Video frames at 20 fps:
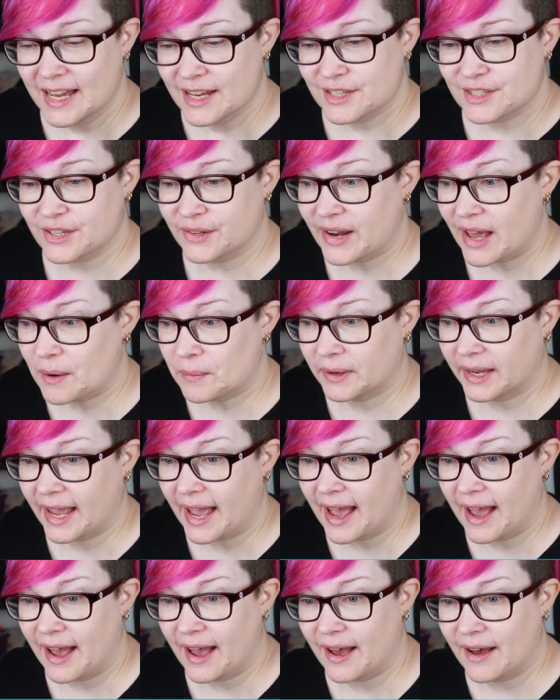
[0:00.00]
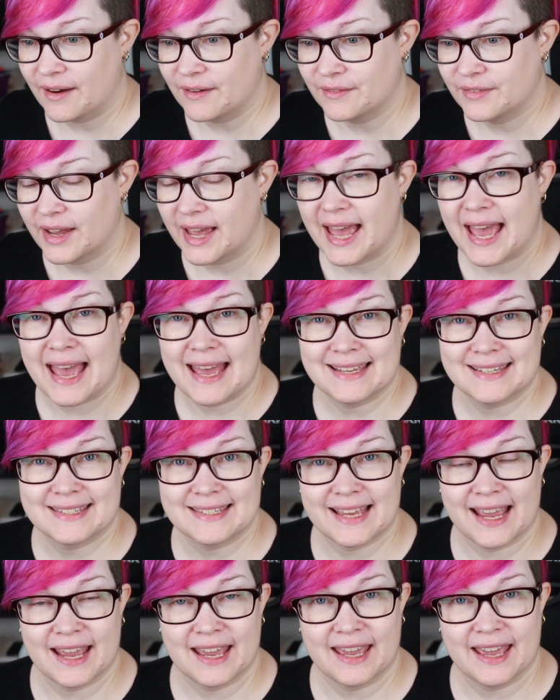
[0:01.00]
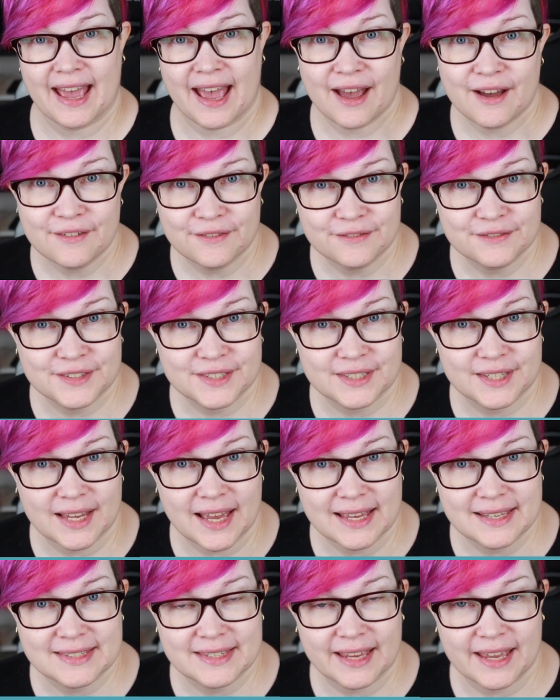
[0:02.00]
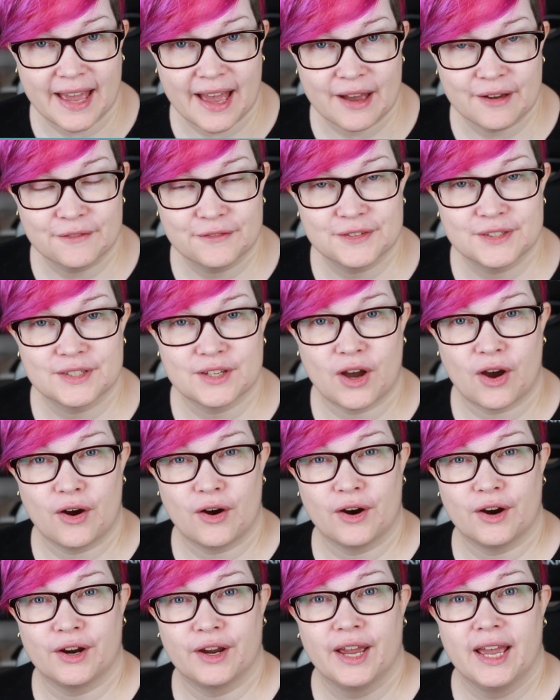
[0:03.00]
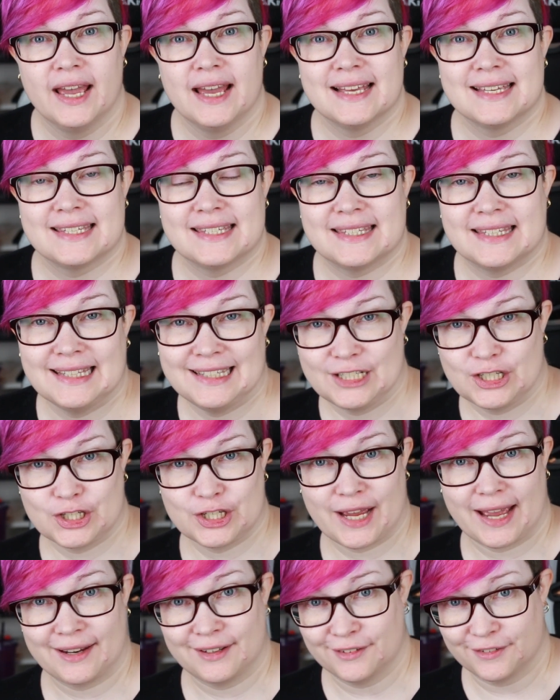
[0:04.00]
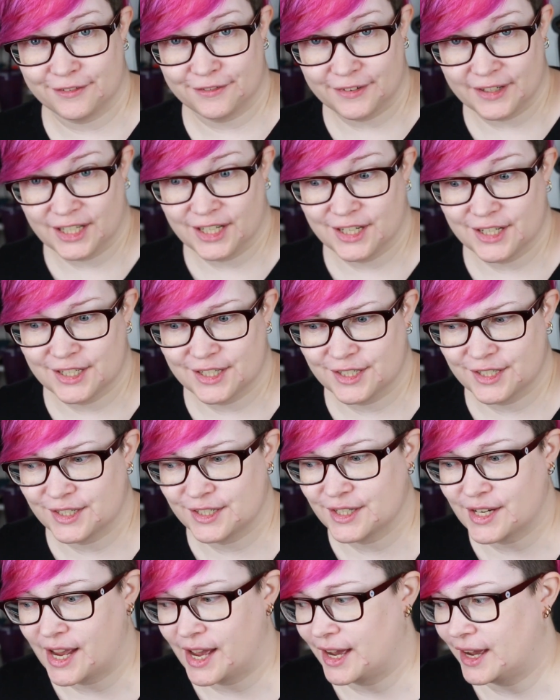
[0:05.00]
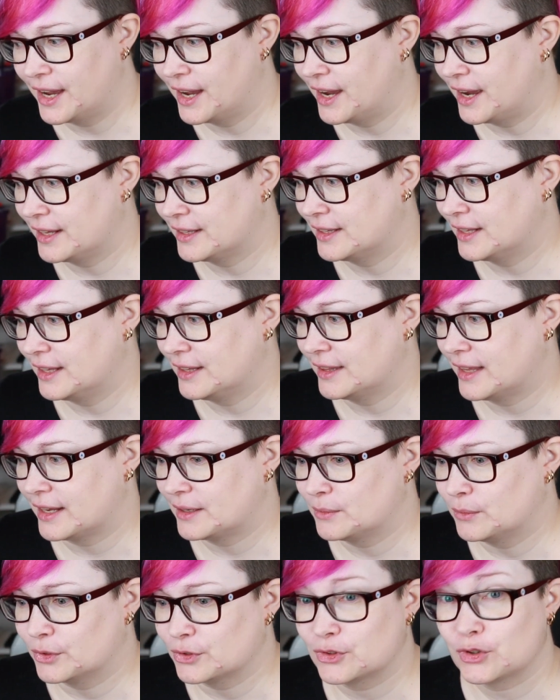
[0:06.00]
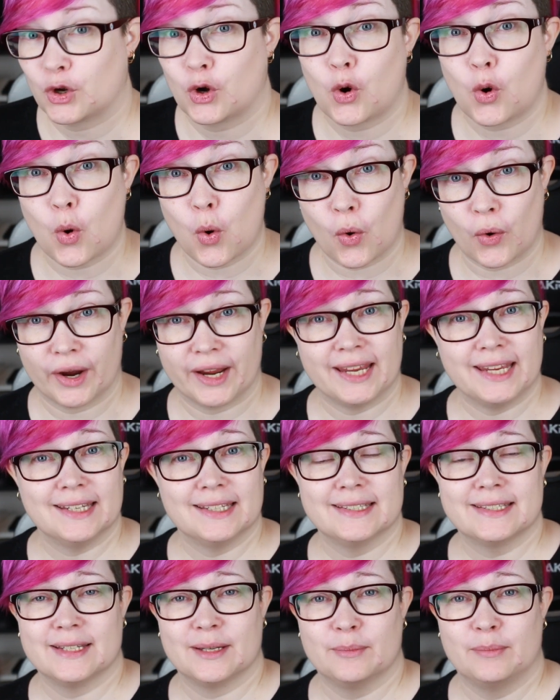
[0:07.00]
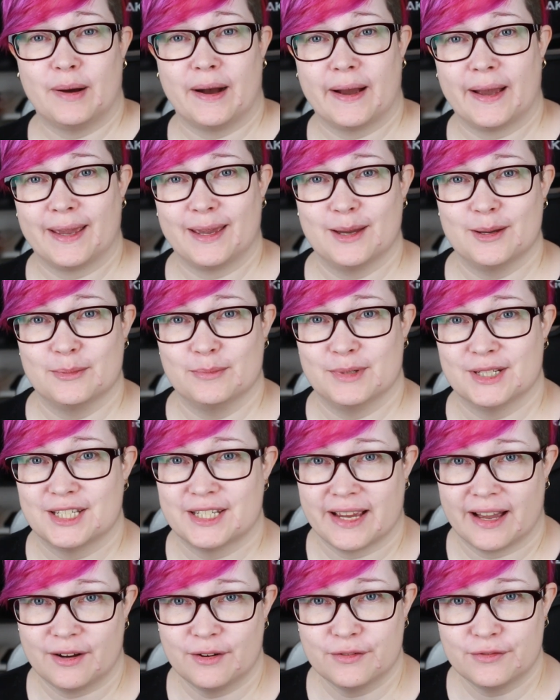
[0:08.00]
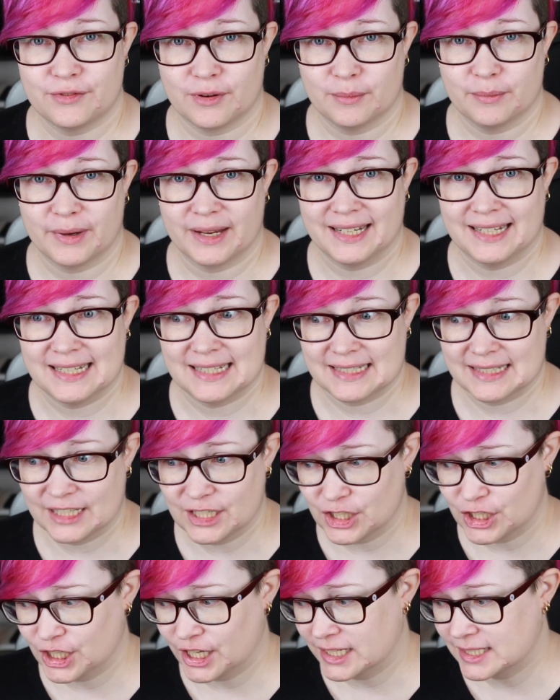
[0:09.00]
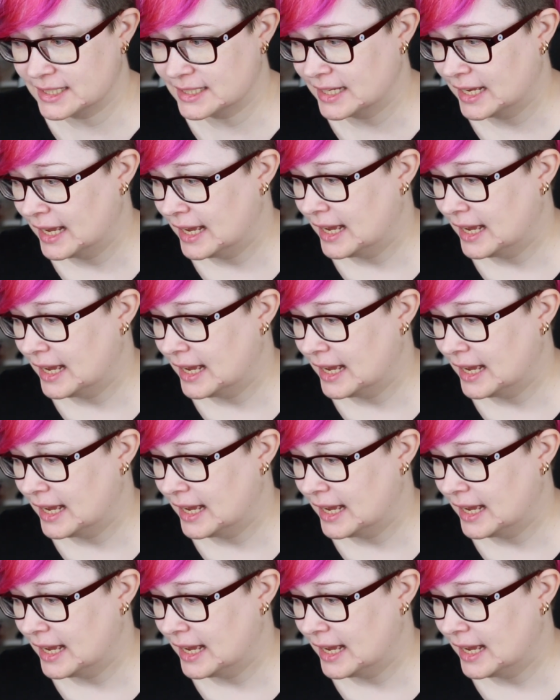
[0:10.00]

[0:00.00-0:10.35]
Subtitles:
So now we have SAFs. SAFs are Stitch and Finish. I think that was coined by Michelle from Bendy Stitches.